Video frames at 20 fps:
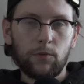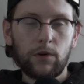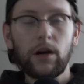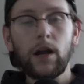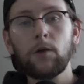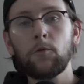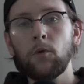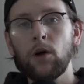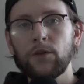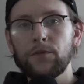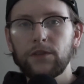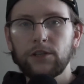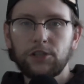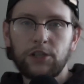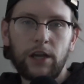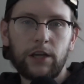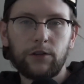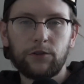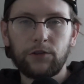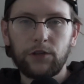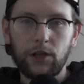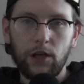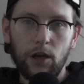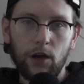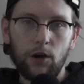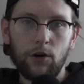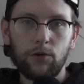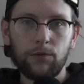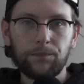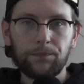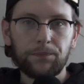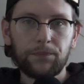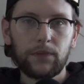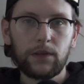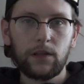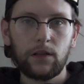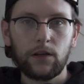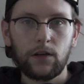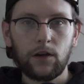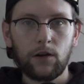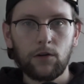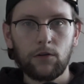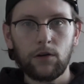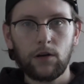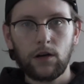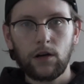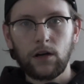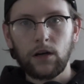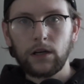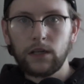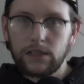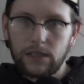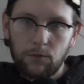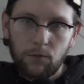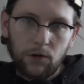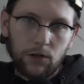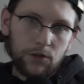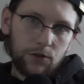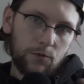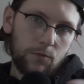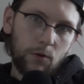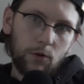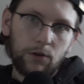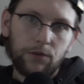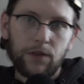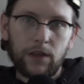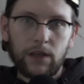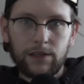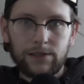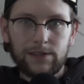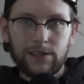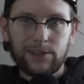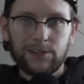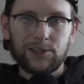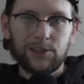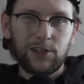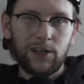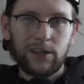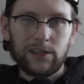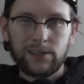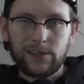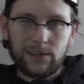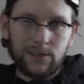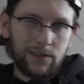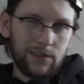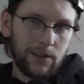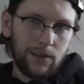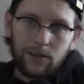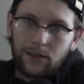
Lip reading: I want the channel to go, because I want to do more things than just